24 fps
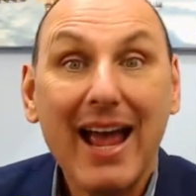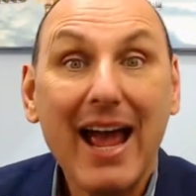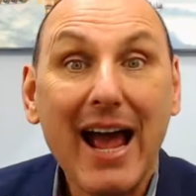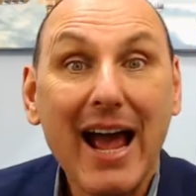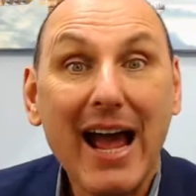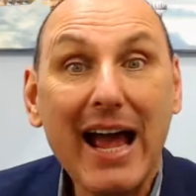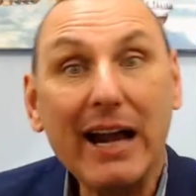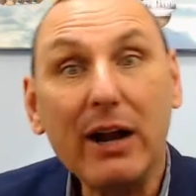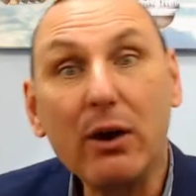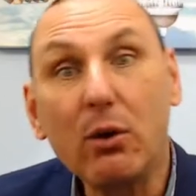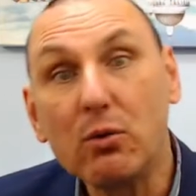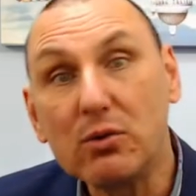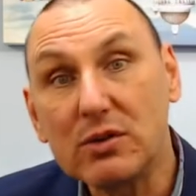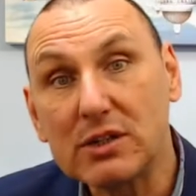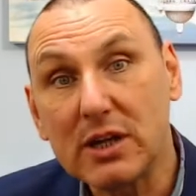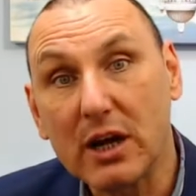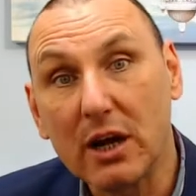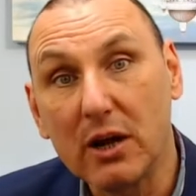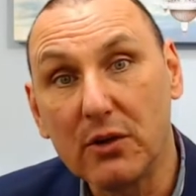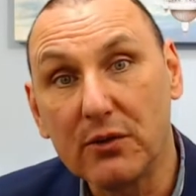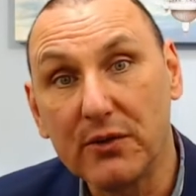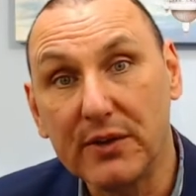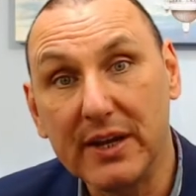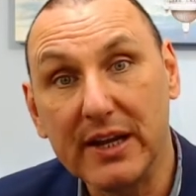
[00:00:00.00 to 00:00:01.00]
And
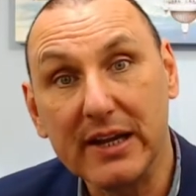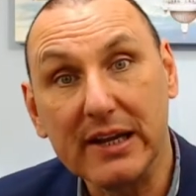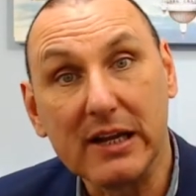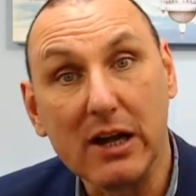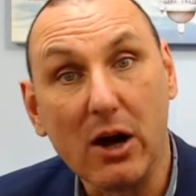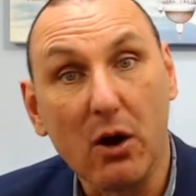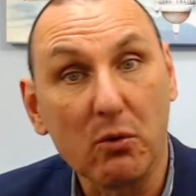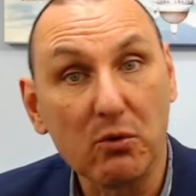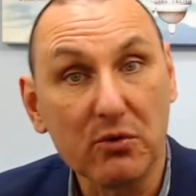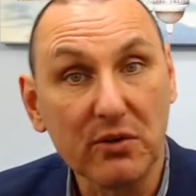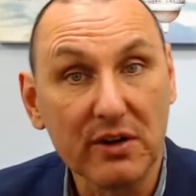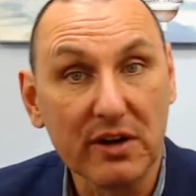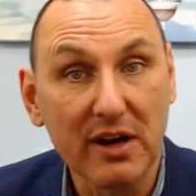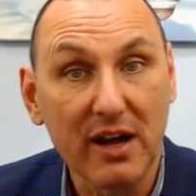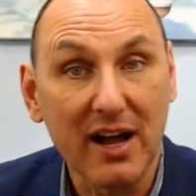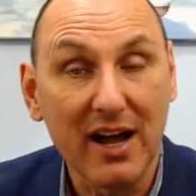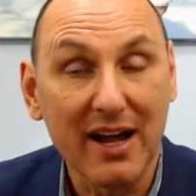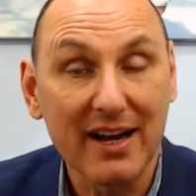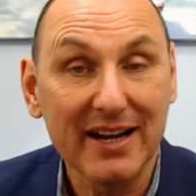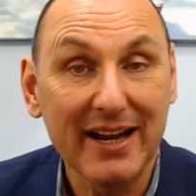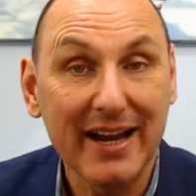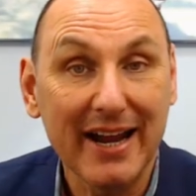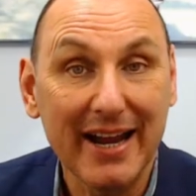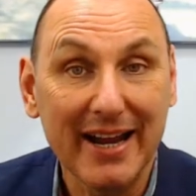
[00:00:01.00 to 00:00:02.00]
also the Golden
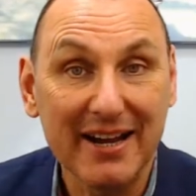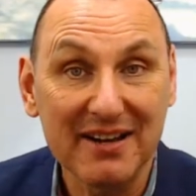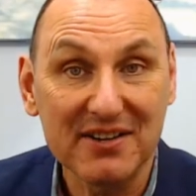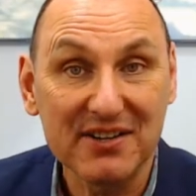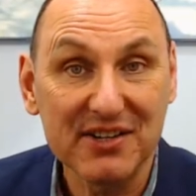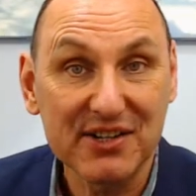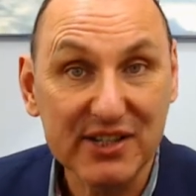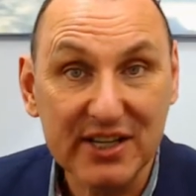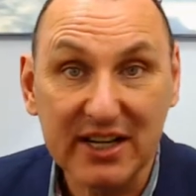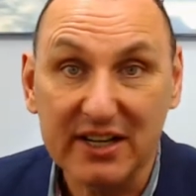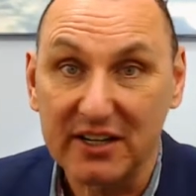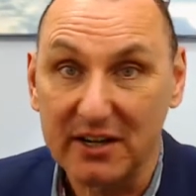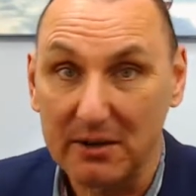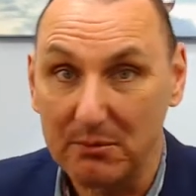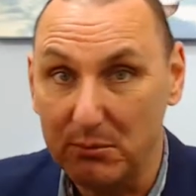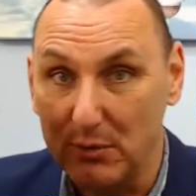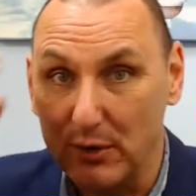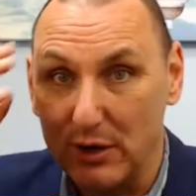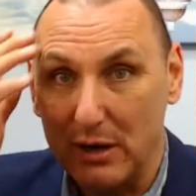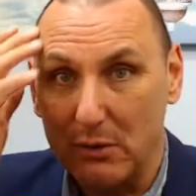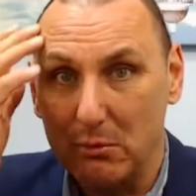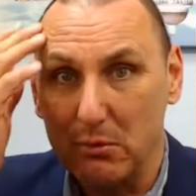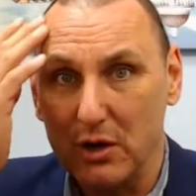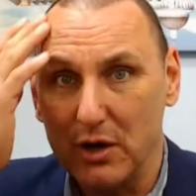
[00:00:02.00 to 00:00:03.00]
Lion in Sydenham,
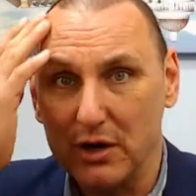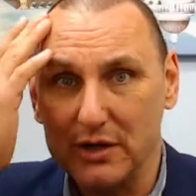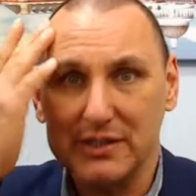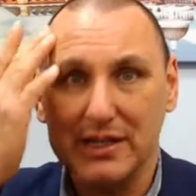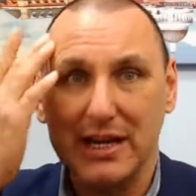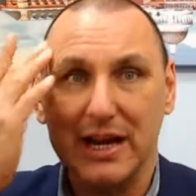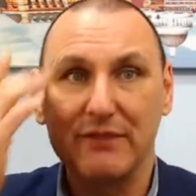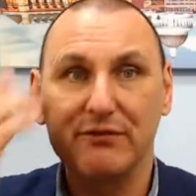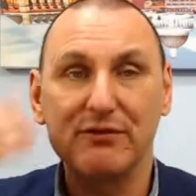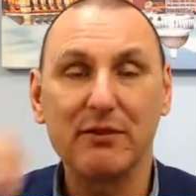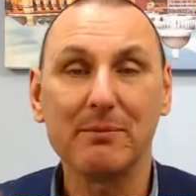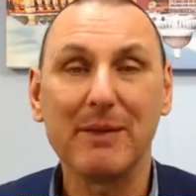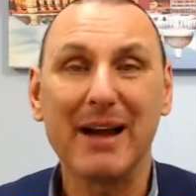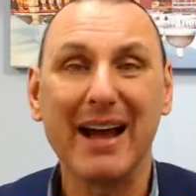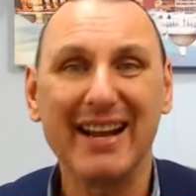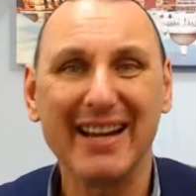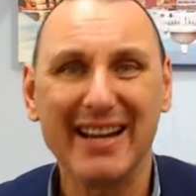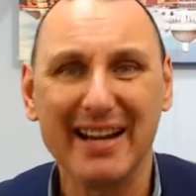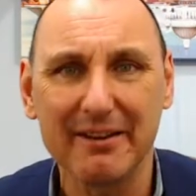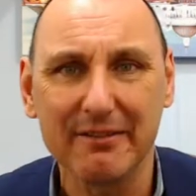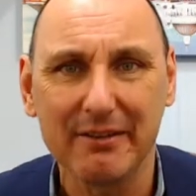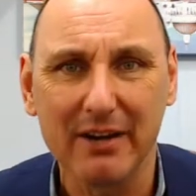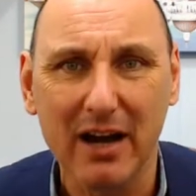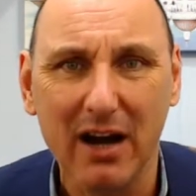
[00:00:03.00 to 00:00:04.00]
where I worked at for about 1.5
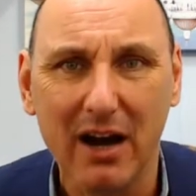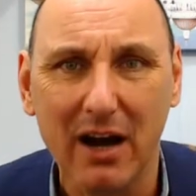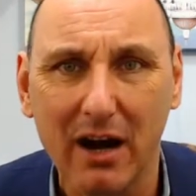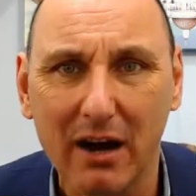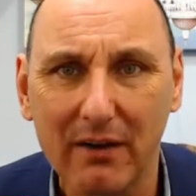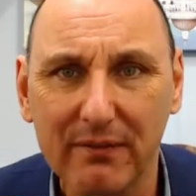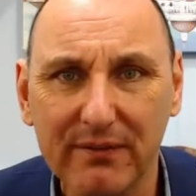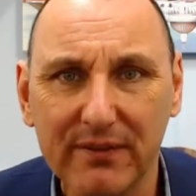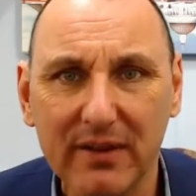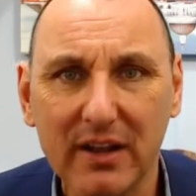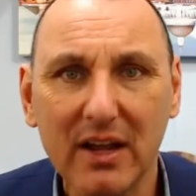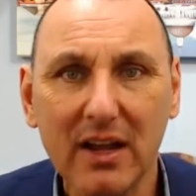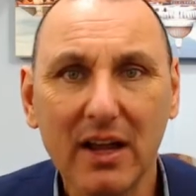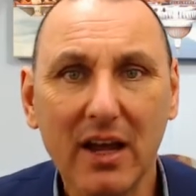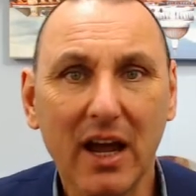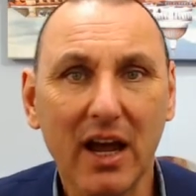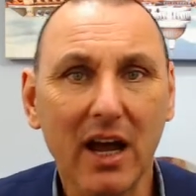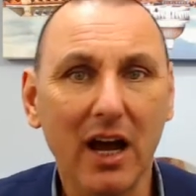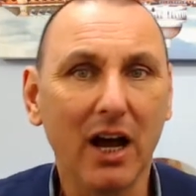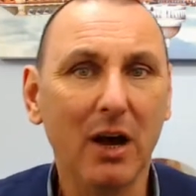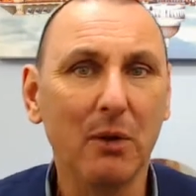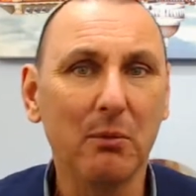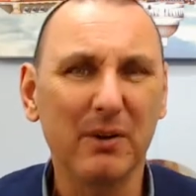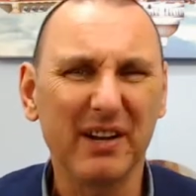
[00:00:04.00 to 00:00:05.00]
years
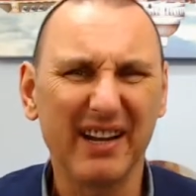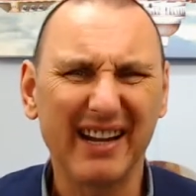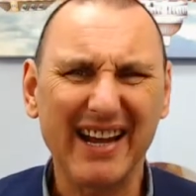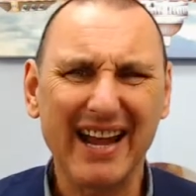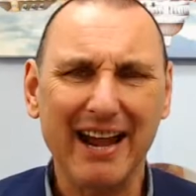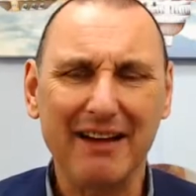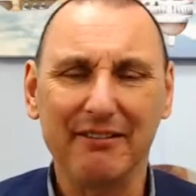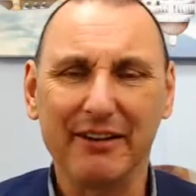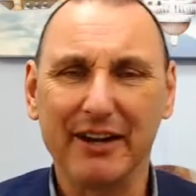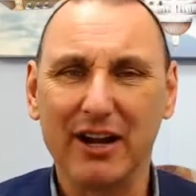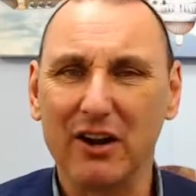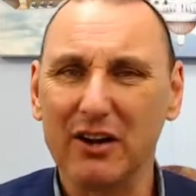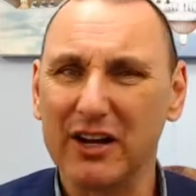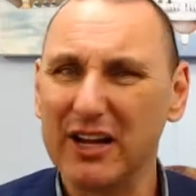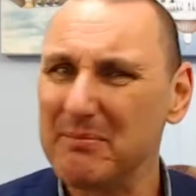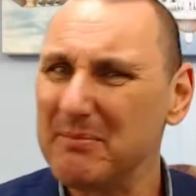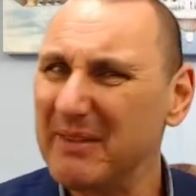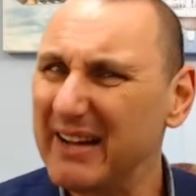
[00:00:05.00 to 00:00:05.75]
with a karaoke.